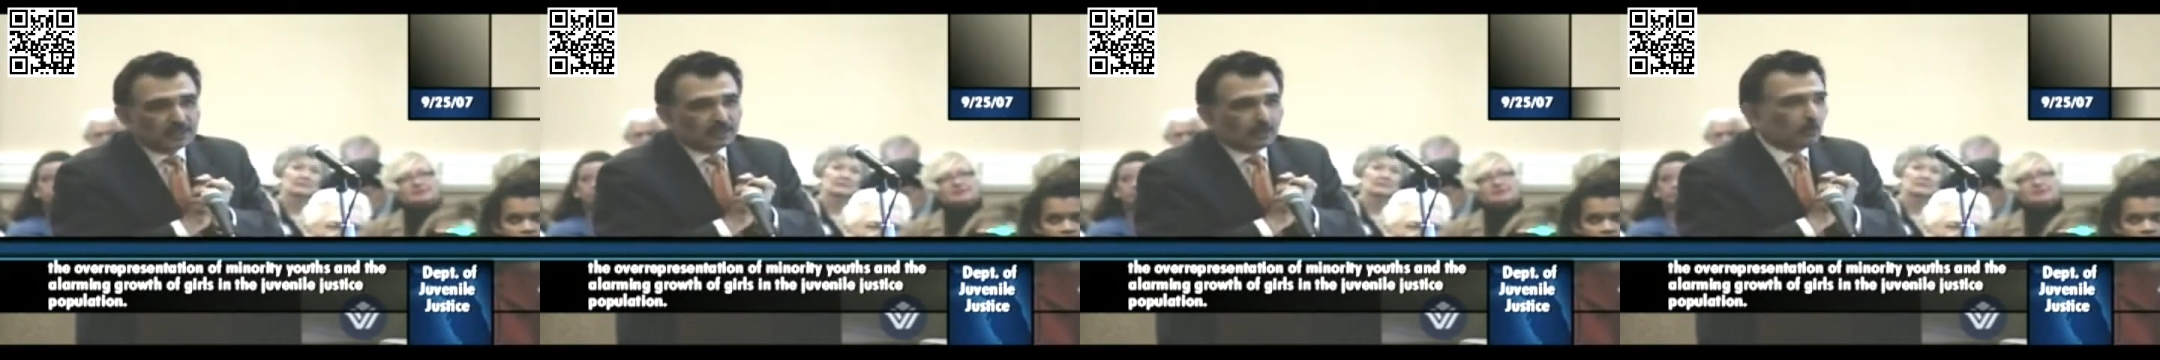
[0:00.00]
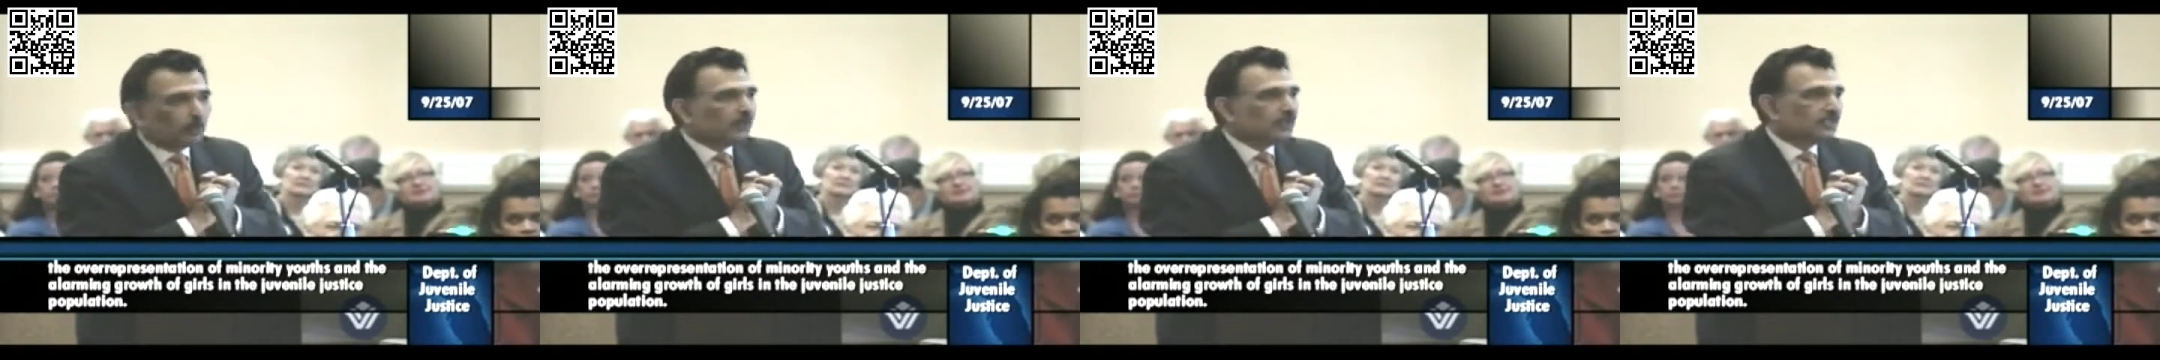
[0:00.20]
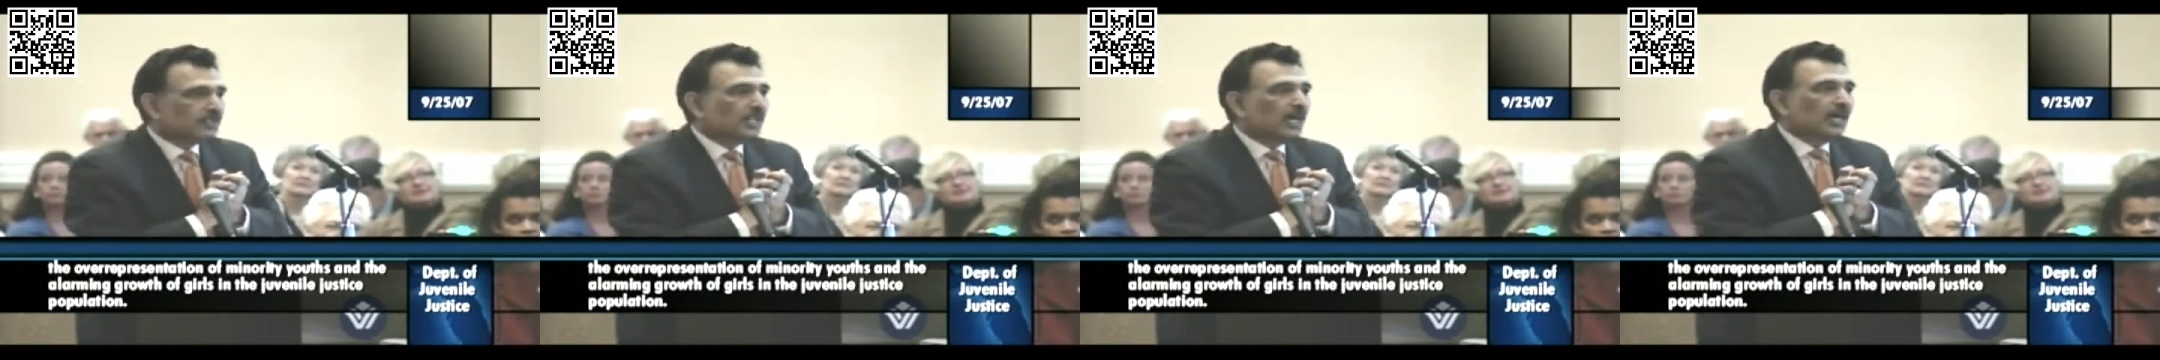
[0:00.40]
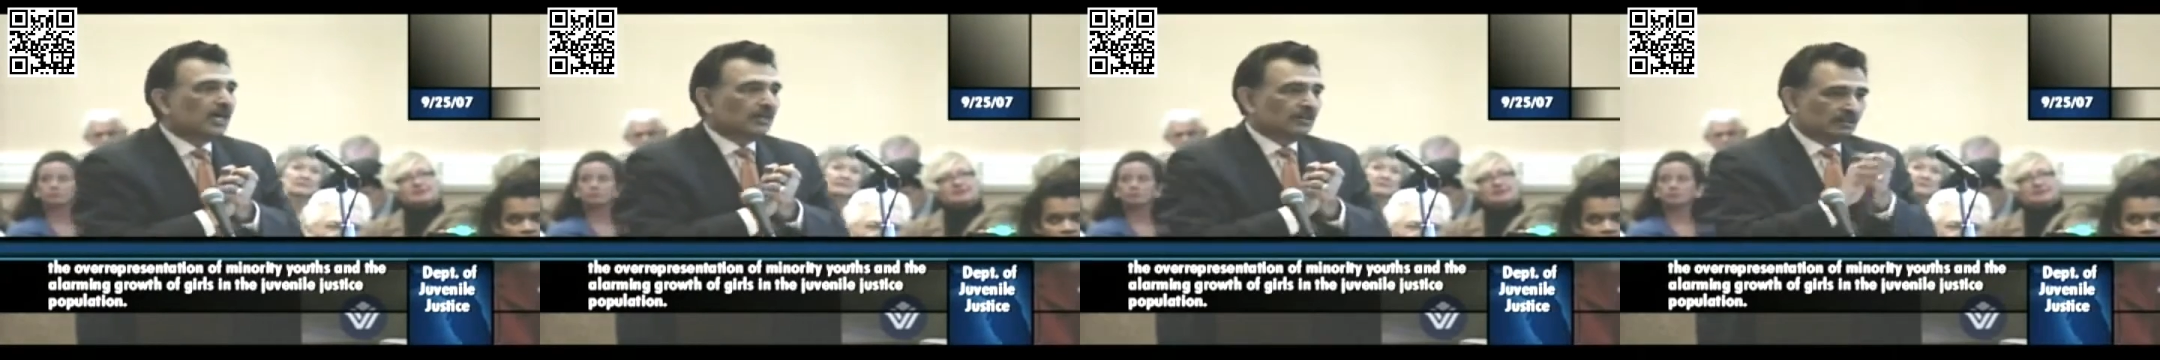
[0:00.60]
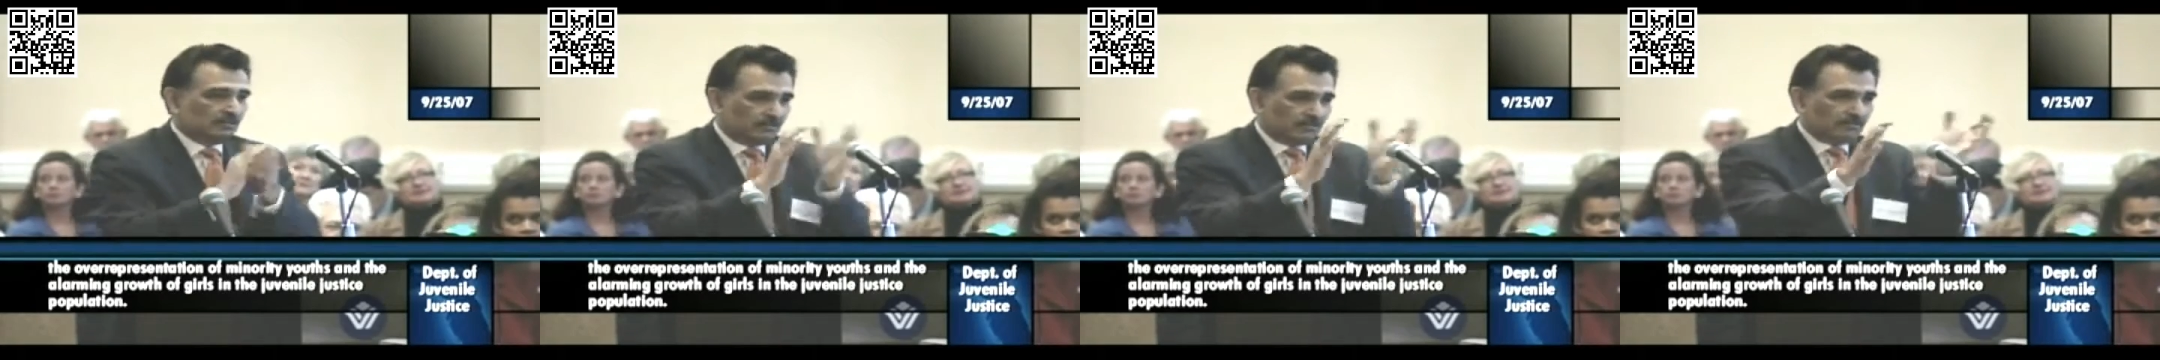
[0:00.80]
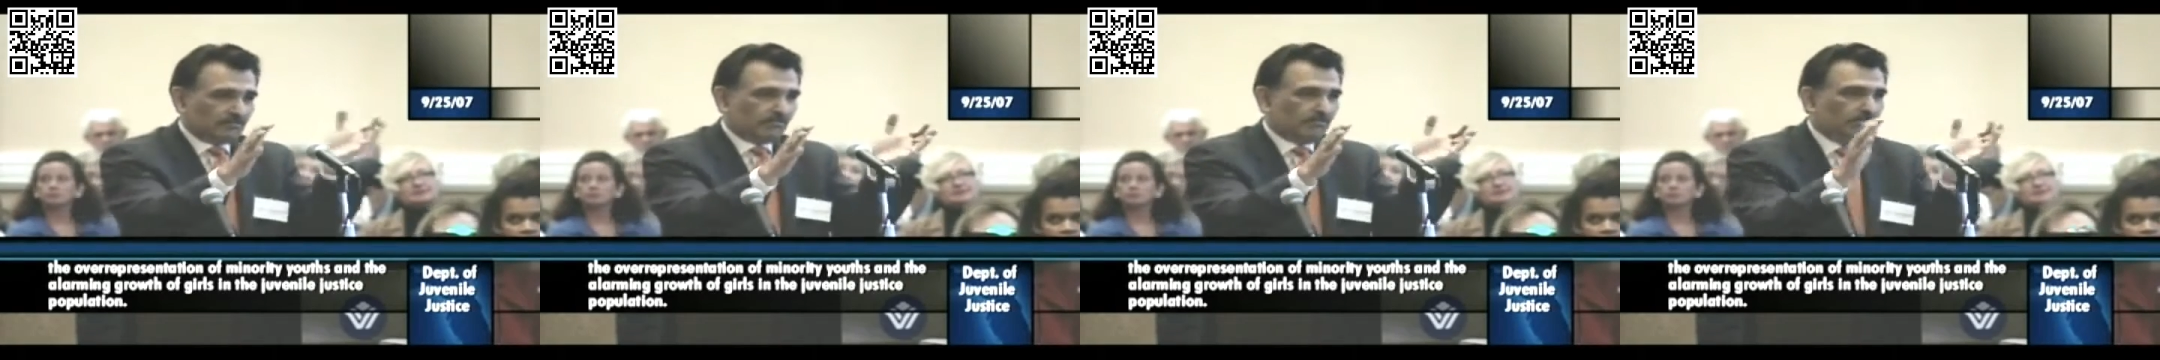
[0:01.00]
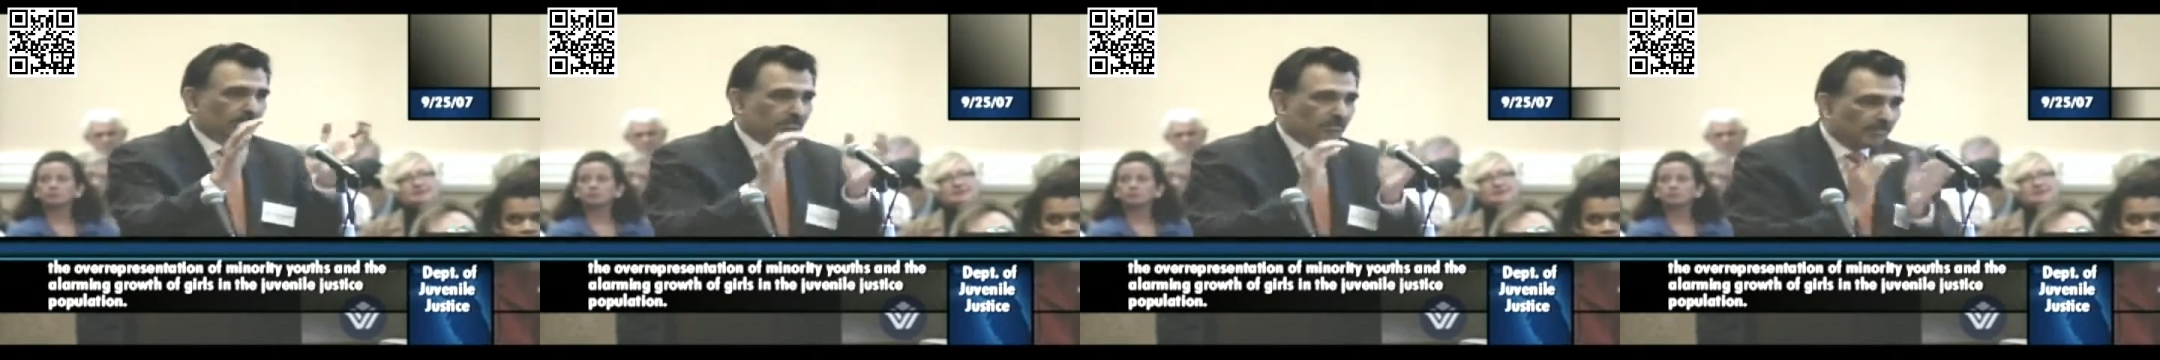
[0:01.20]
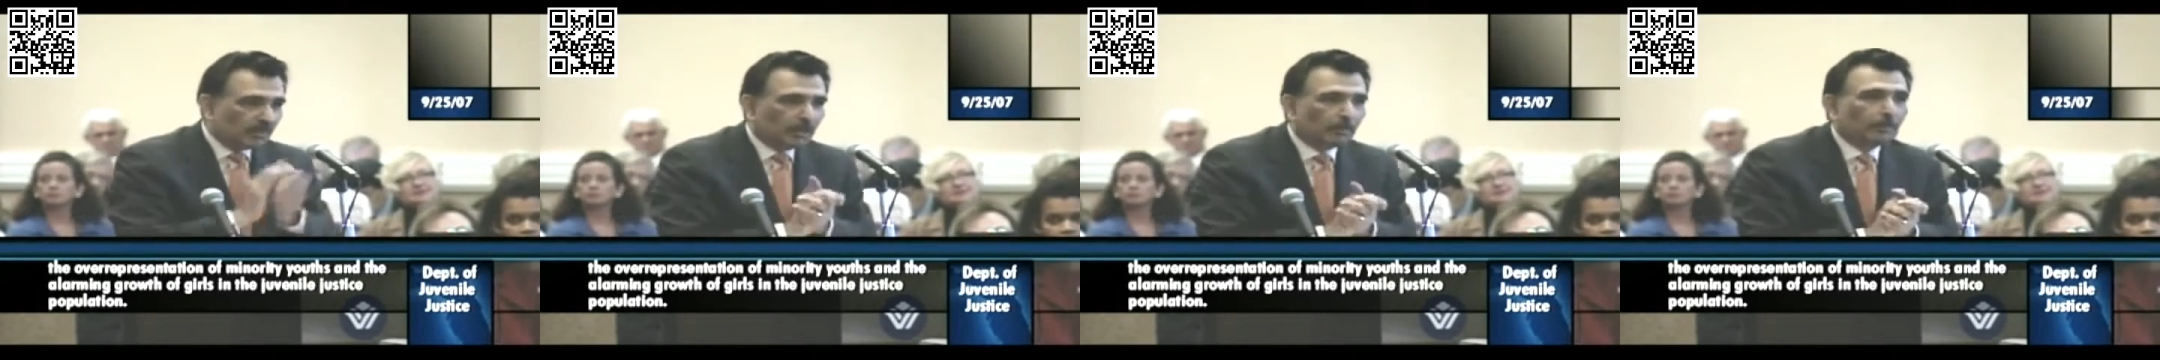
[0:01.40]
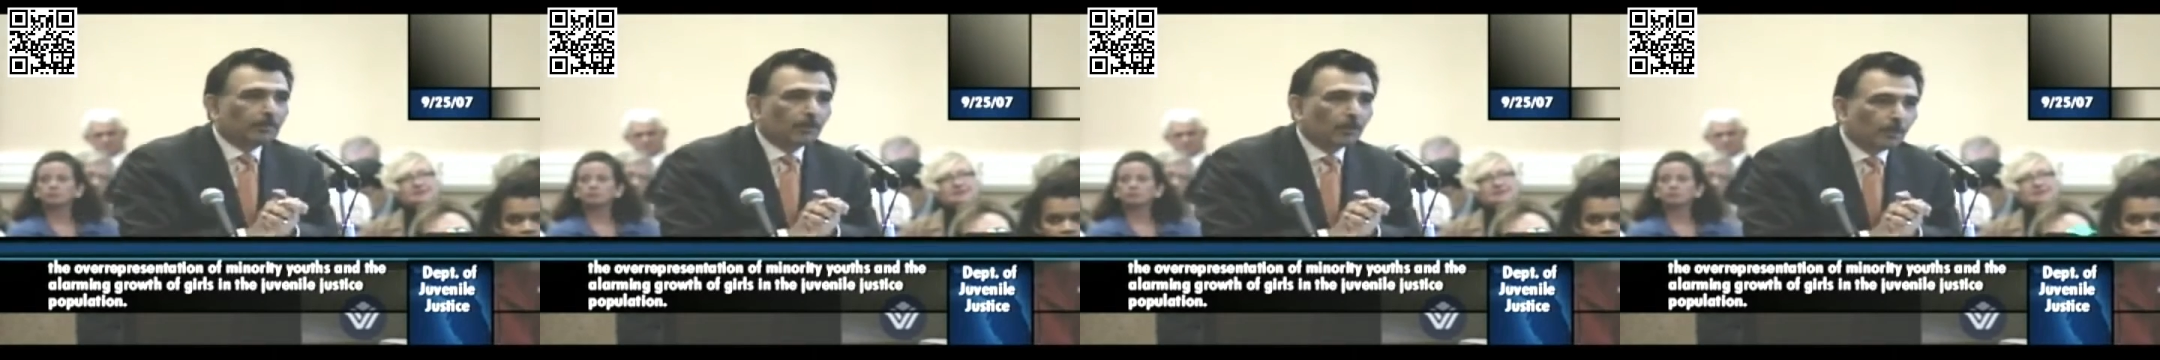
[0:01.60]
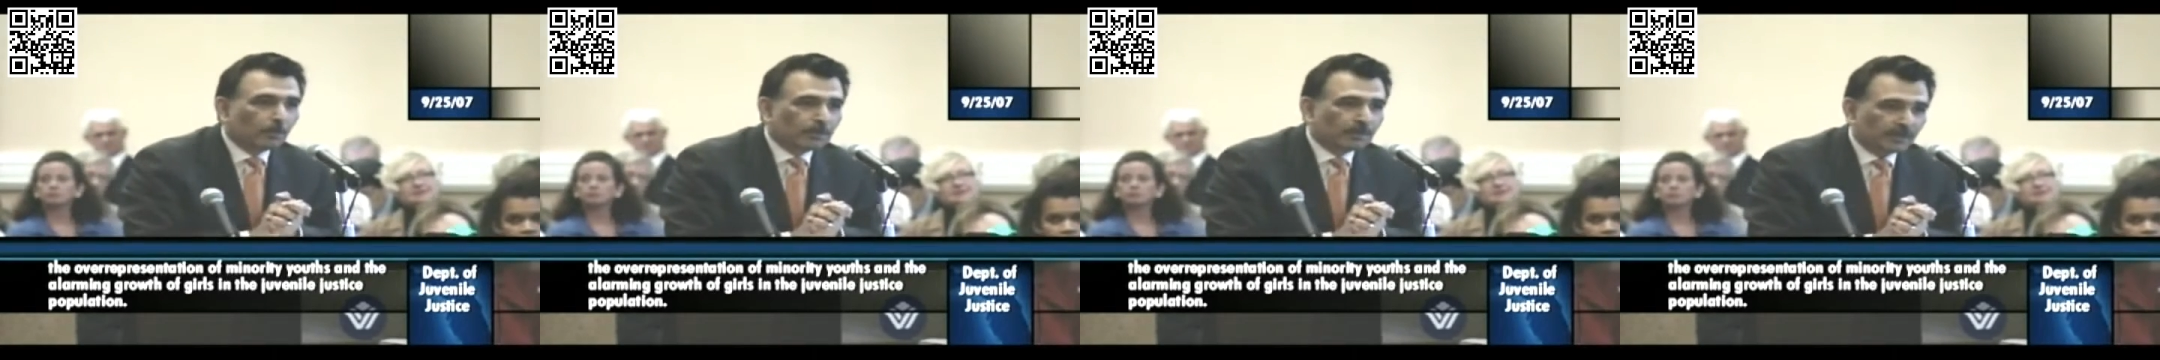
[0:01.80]
was not
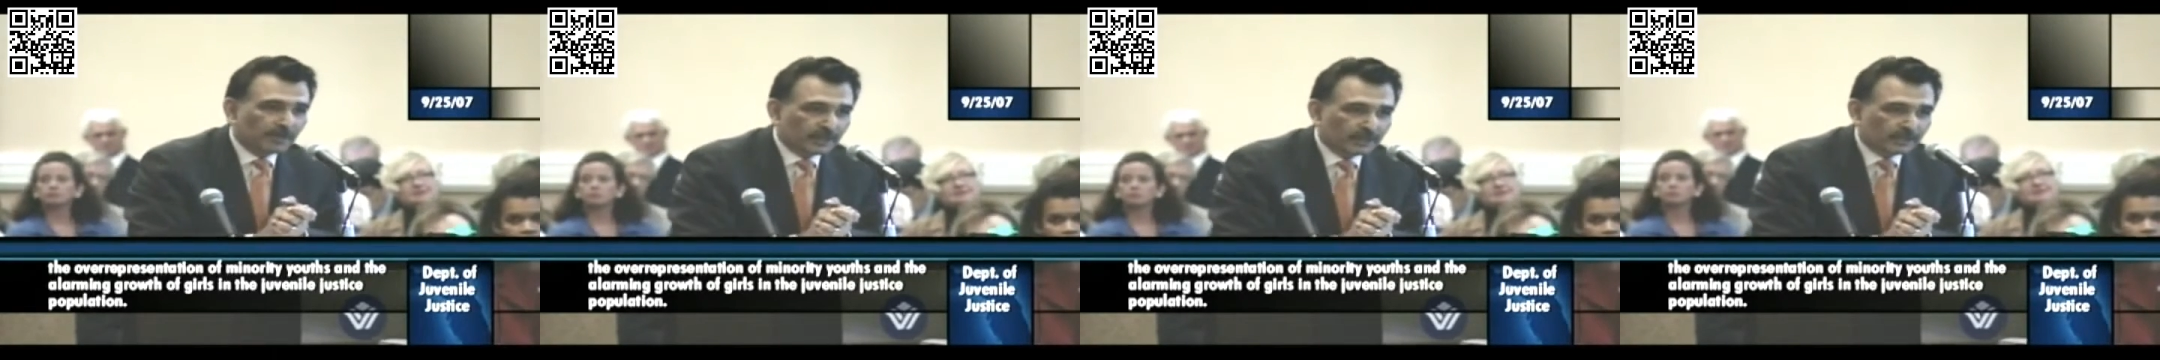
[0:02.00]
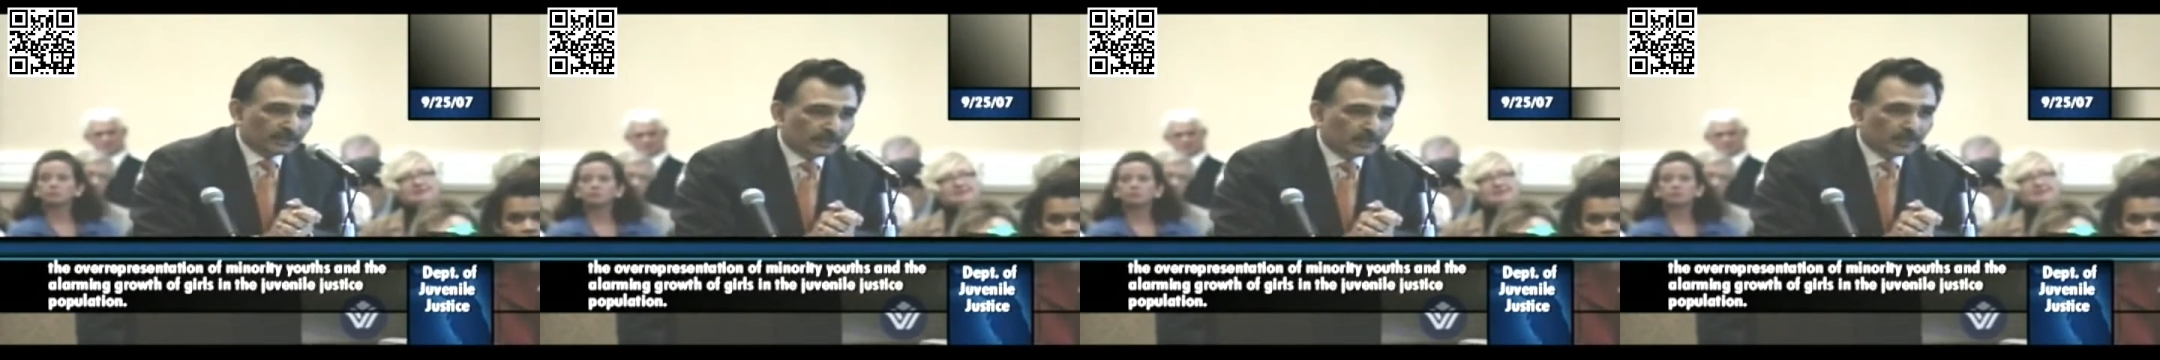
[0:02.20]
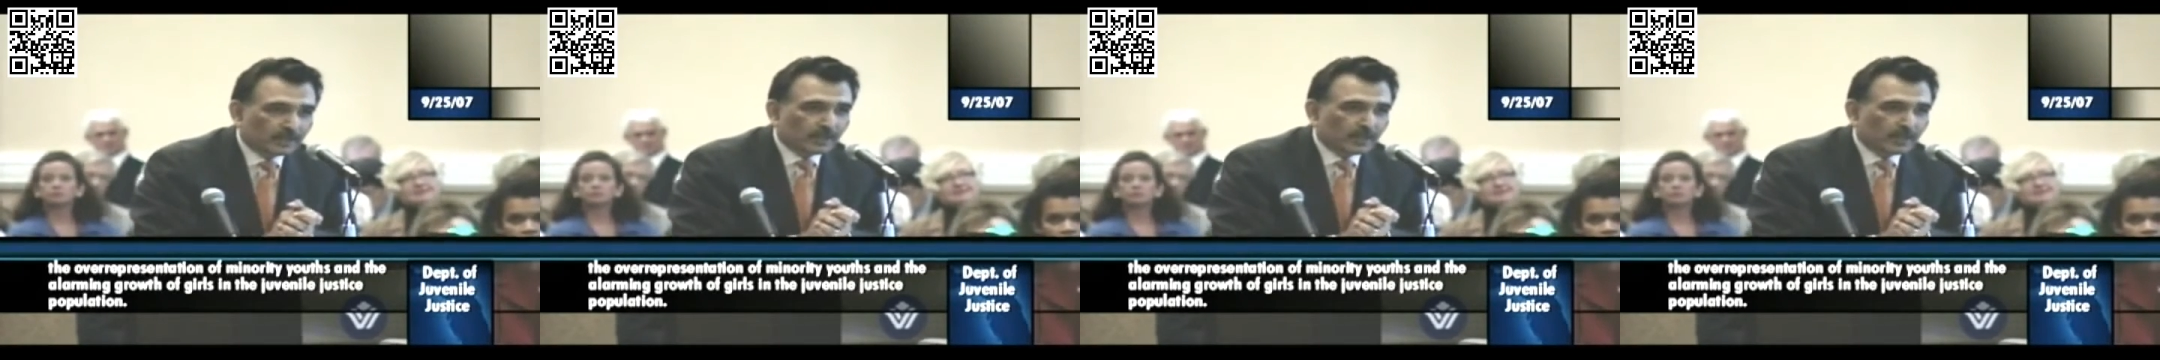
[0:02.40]
appropriate